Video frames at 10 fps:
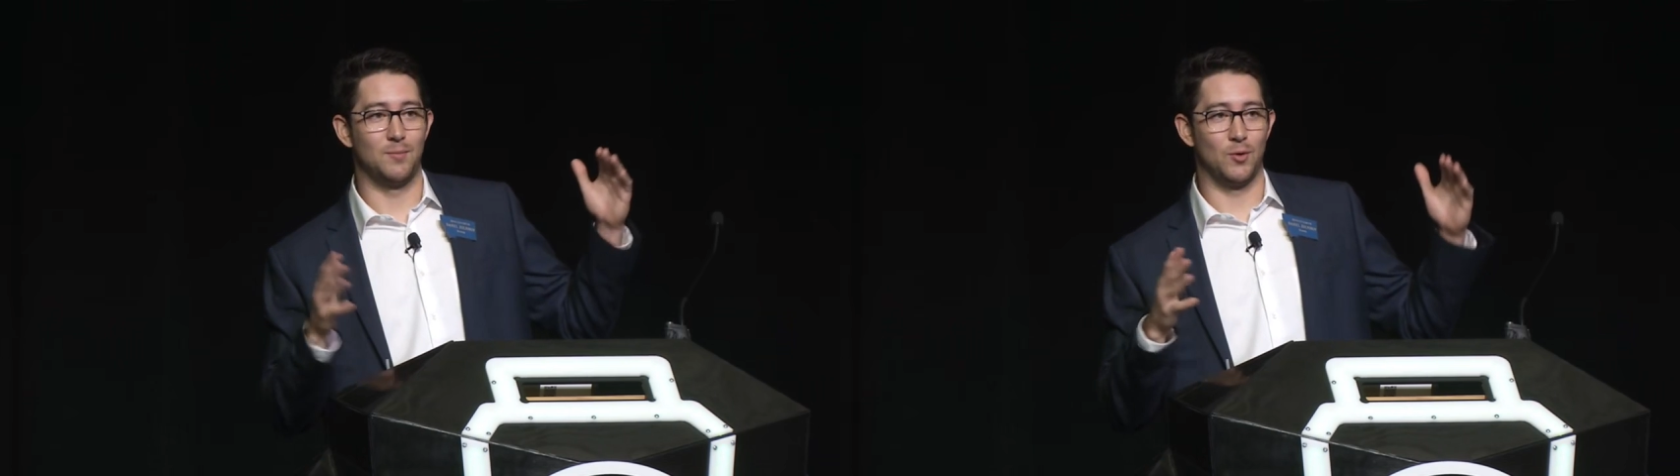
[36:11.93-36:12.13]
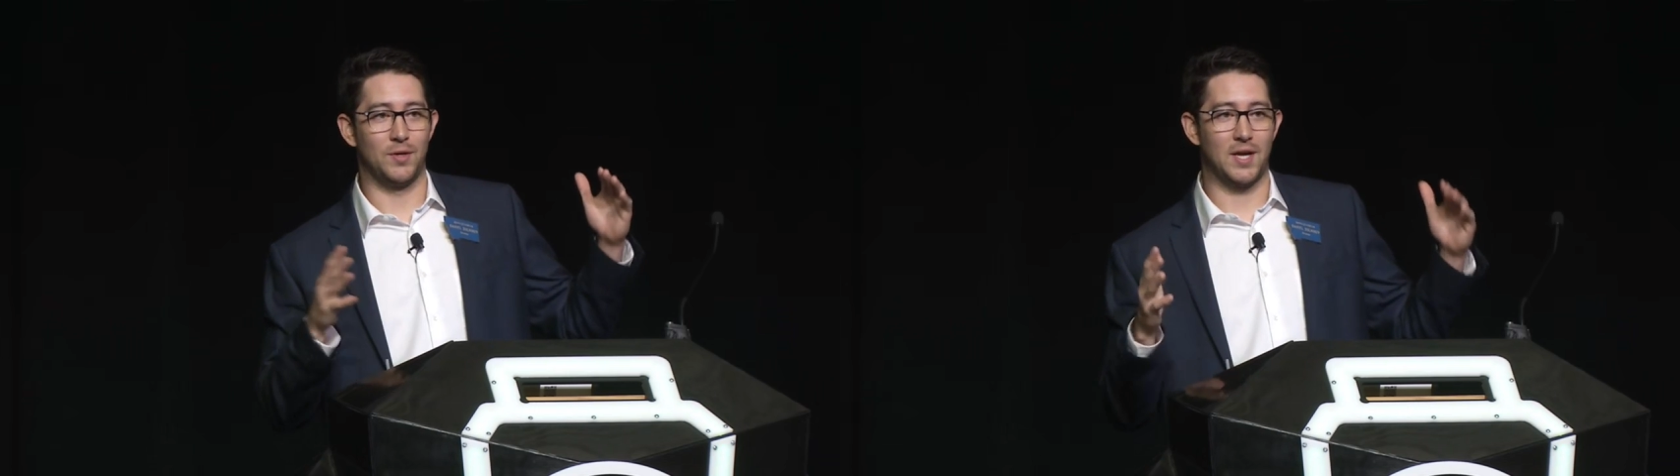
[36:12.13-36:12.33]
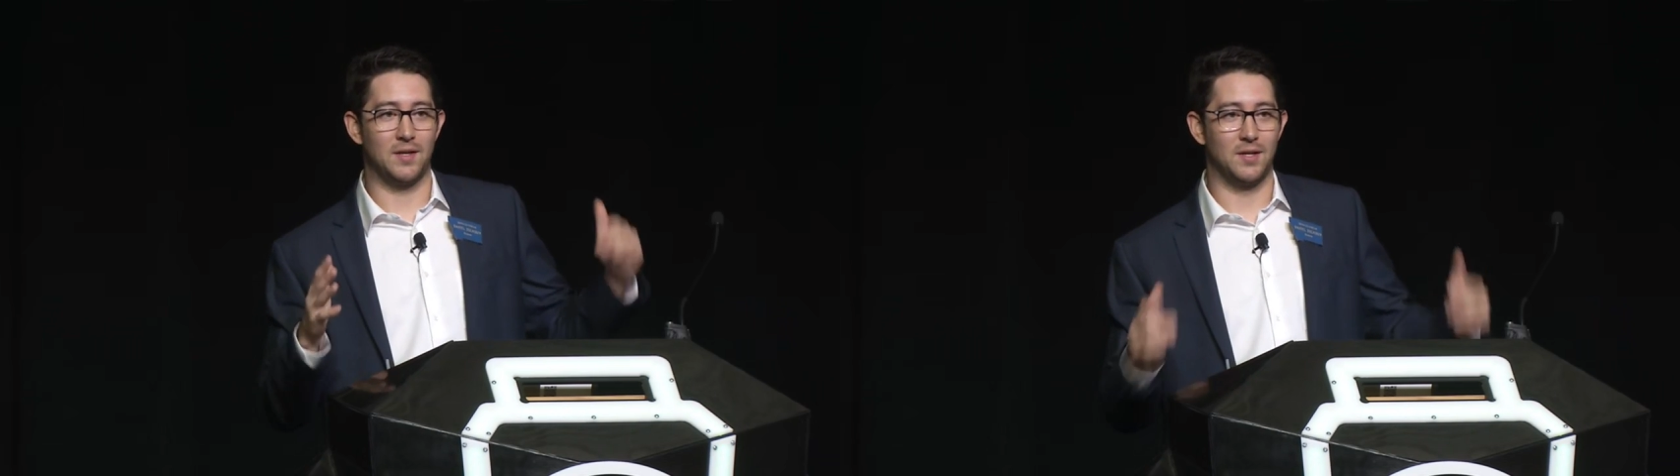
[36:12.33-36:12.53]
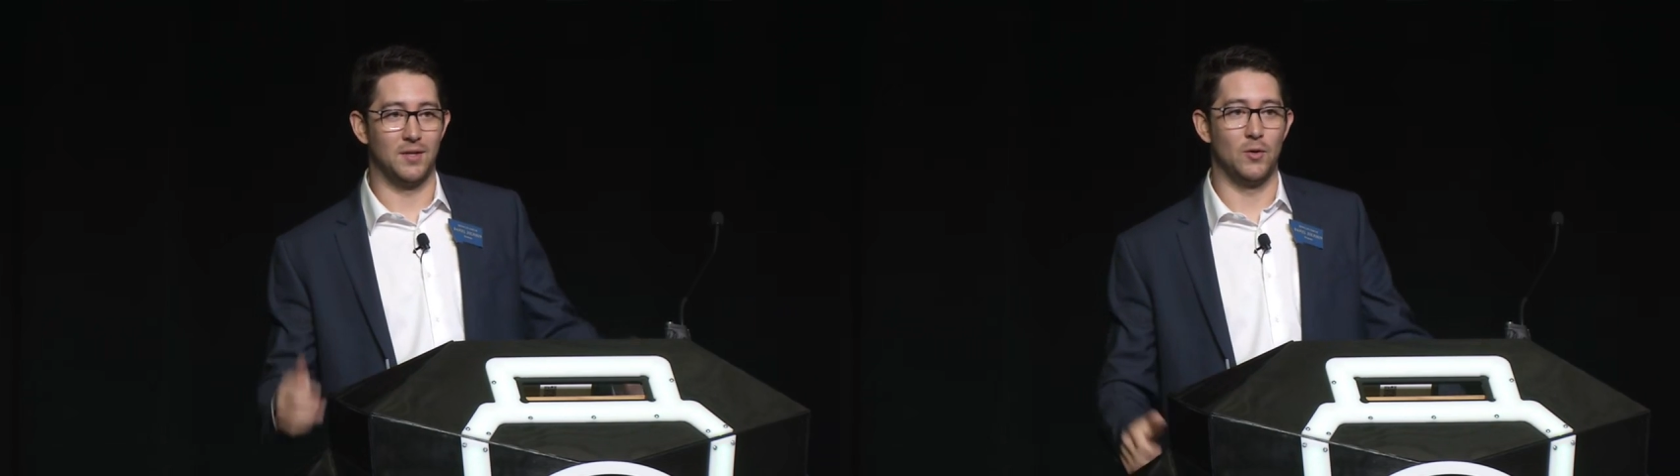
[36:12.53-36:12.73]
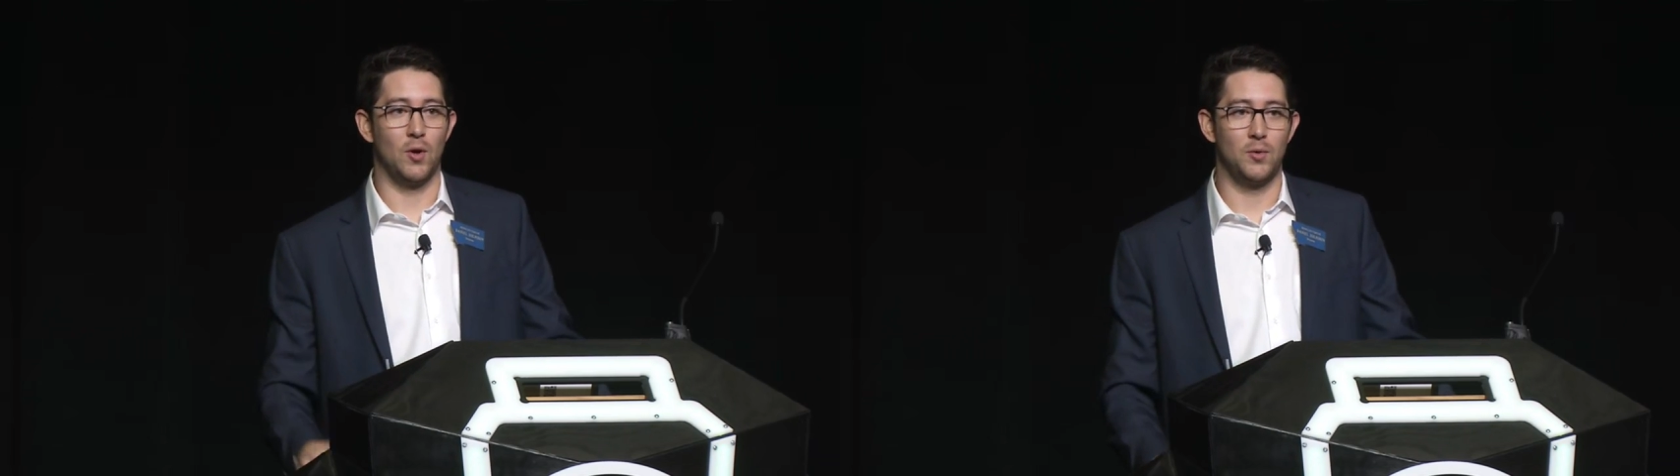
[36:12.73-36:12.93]
the more they kind of
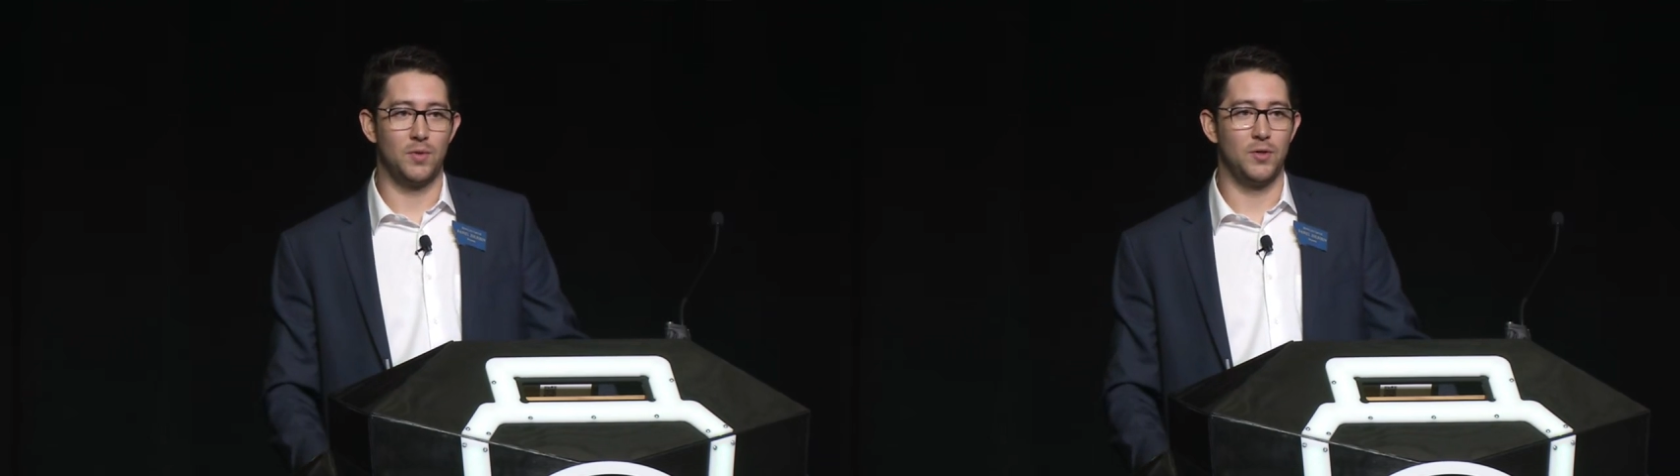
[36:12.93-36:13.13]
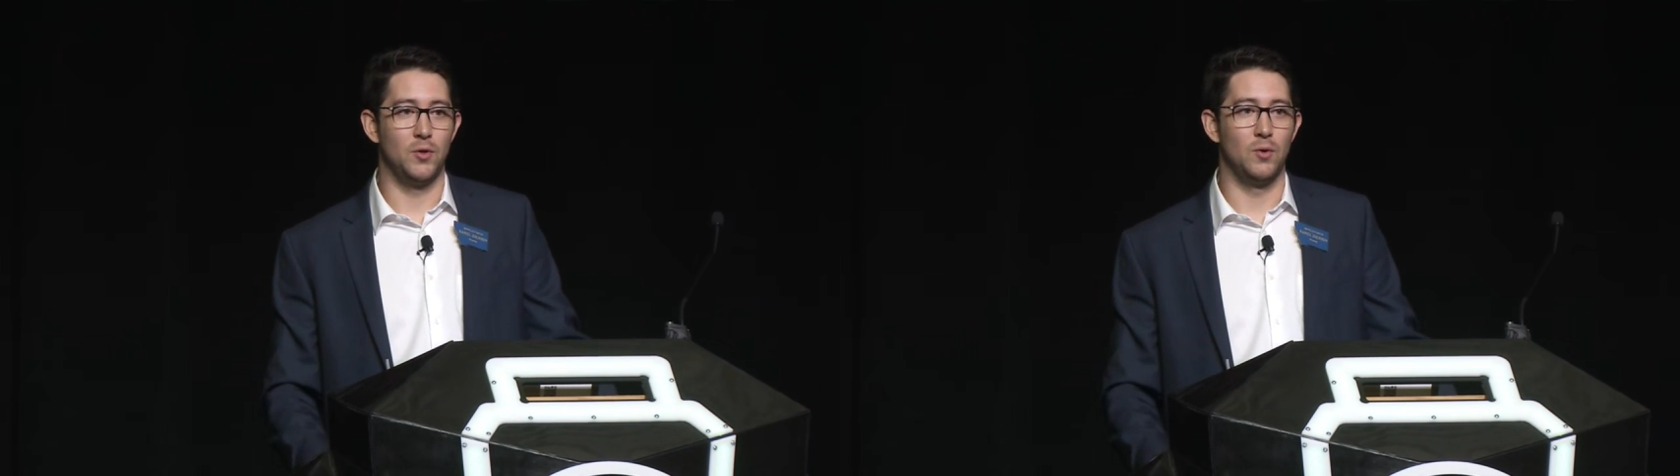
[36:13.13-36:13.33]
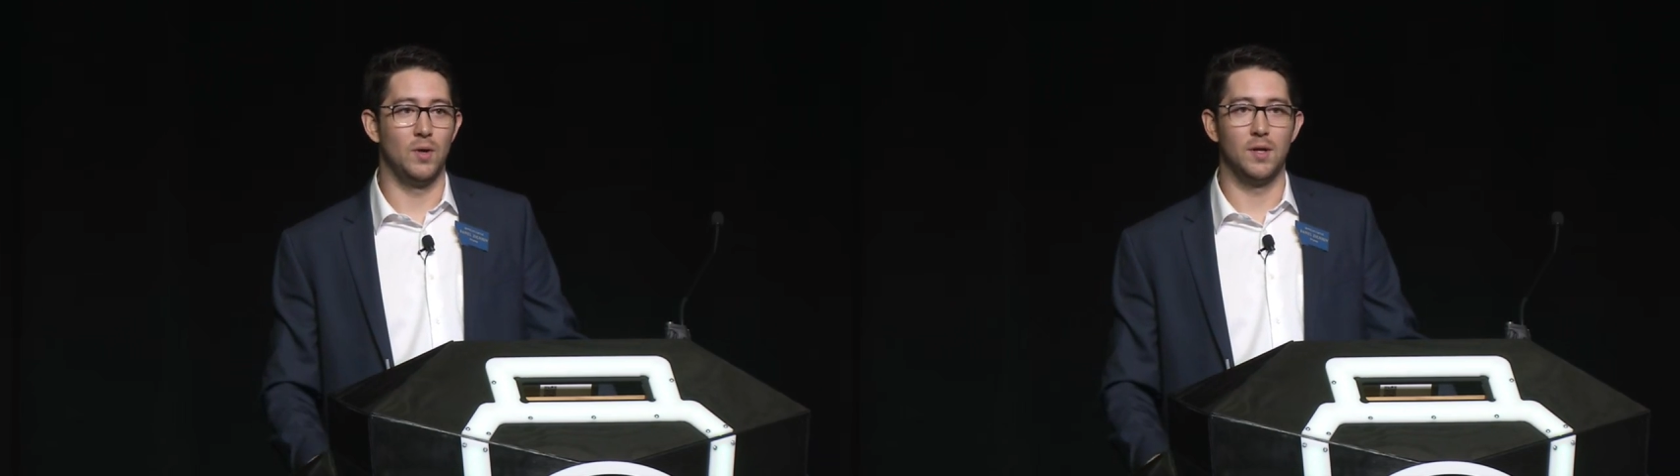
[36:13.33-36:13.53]
get annoyed with you.